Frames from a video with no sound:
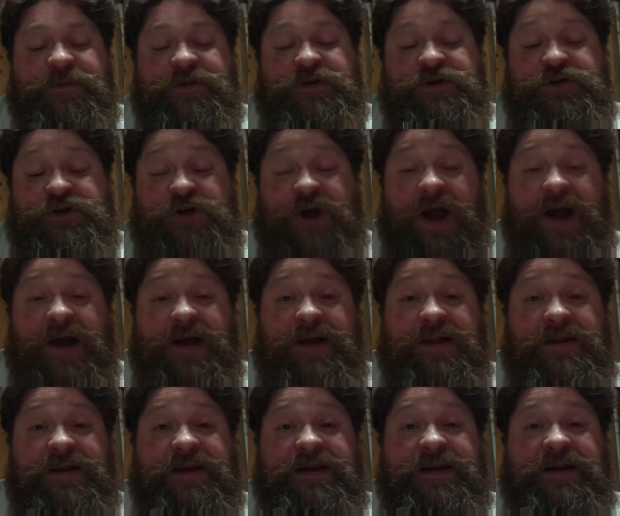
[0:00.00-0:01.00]

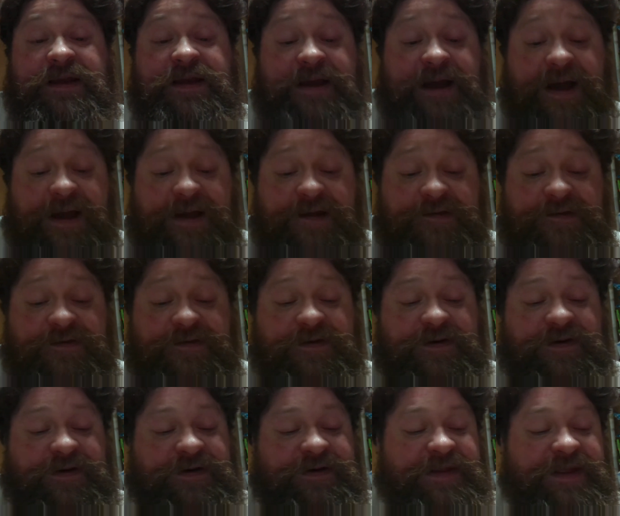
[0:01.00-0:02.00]
Chocolate
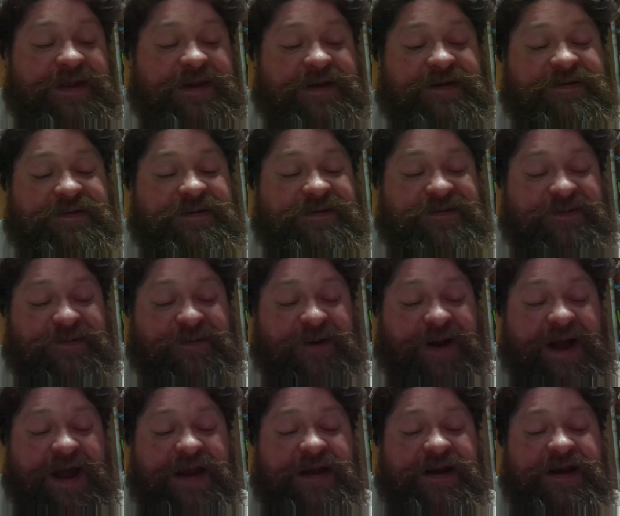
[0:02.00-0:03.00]
custard, they
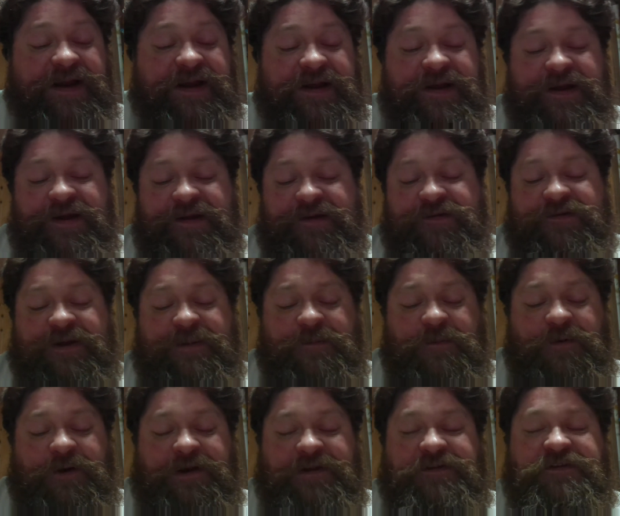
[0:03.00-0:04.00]
cried.
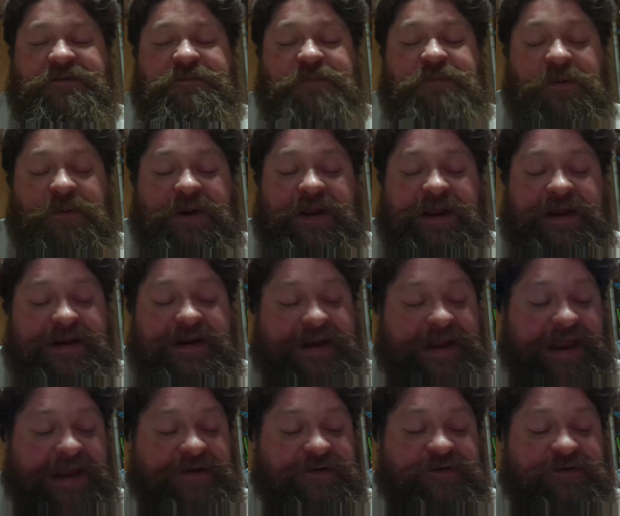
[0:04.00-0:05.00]
Someone is spooning it
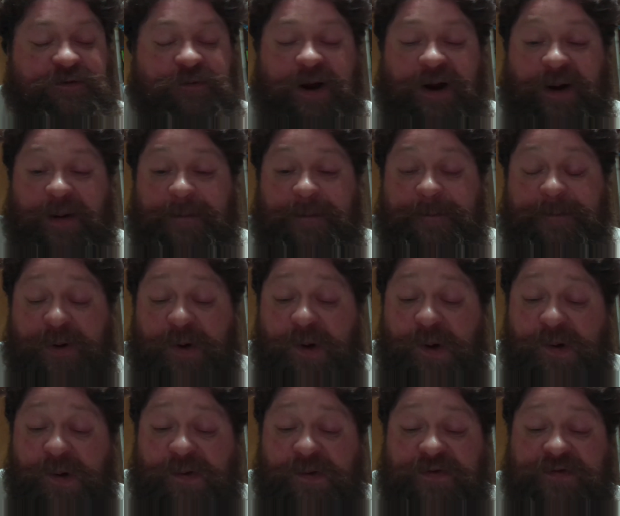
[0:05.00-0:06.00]
into our
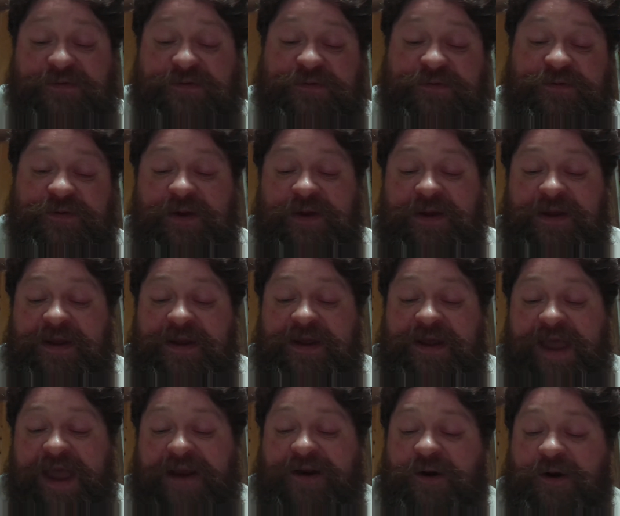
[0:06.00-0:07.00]
bowls.
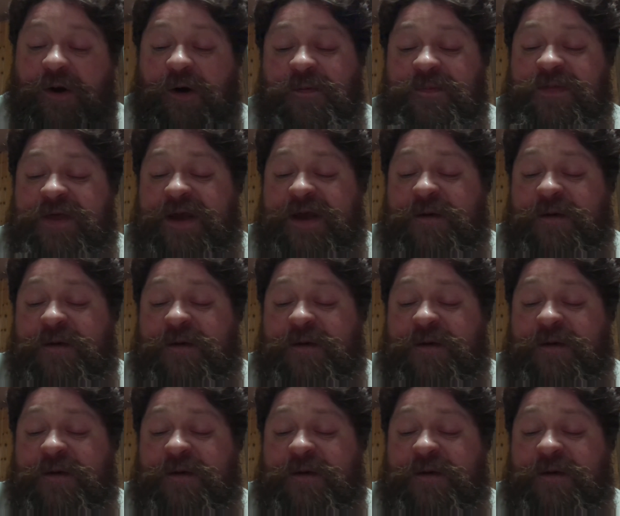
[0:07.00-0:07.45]
And home they